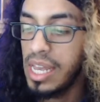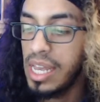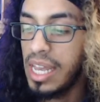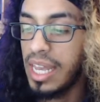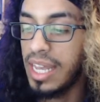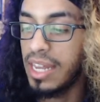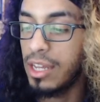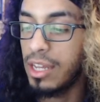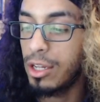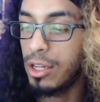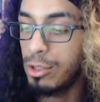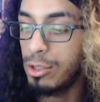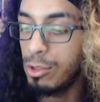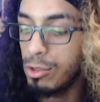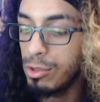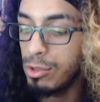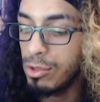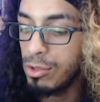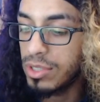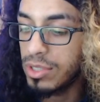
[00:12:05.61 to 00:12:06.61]
It
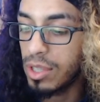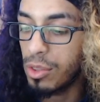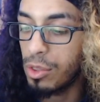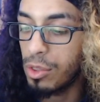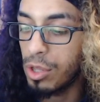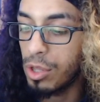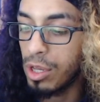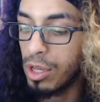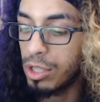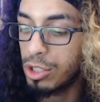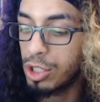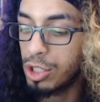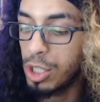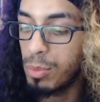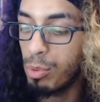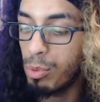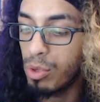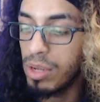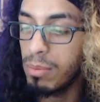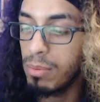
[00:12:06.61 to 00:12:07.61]
includes the
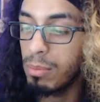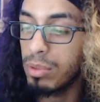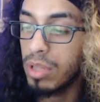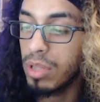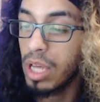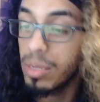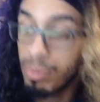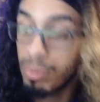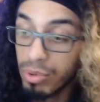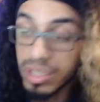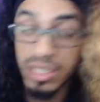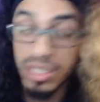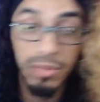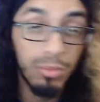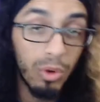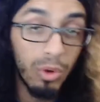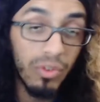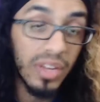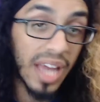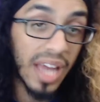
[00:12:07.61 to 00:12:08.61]
Shippuden Blood Prison
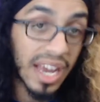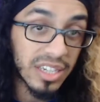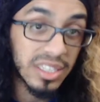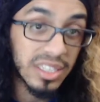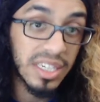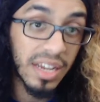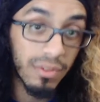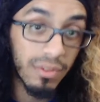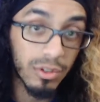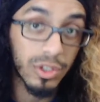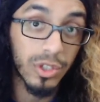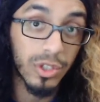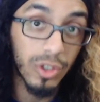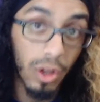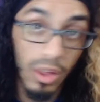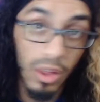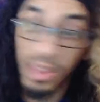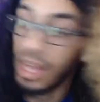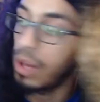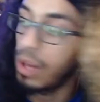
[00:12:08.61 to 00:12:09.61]
movie. I actually never
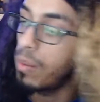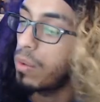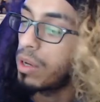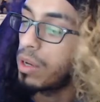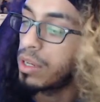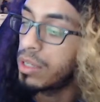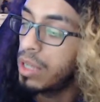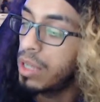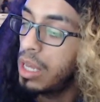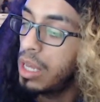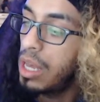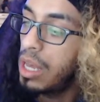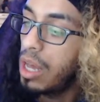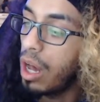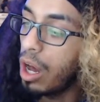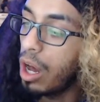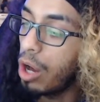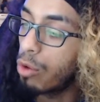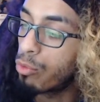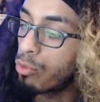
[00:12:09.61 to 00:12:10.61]
saw that one.
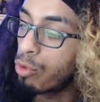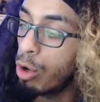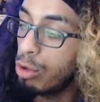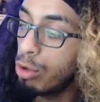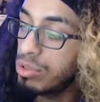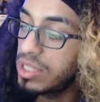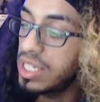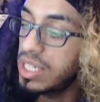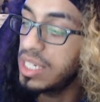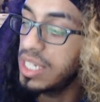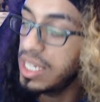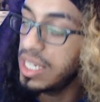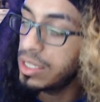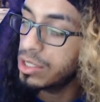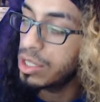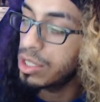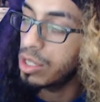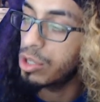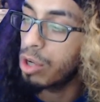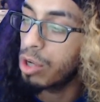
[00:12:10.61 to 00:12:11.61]
Uh, Road to
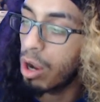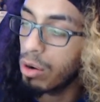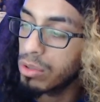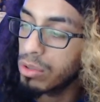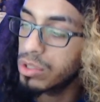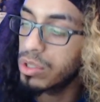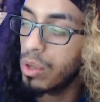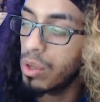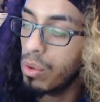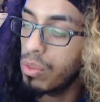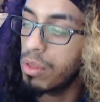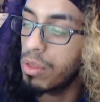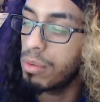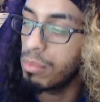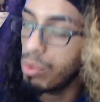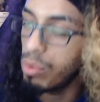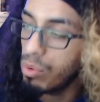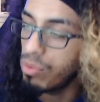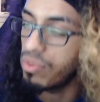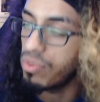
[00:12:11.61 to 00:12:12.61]
Ninja Naruto the
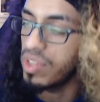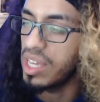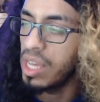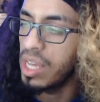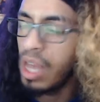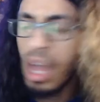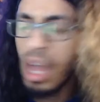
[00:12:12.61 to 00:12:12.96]
movie.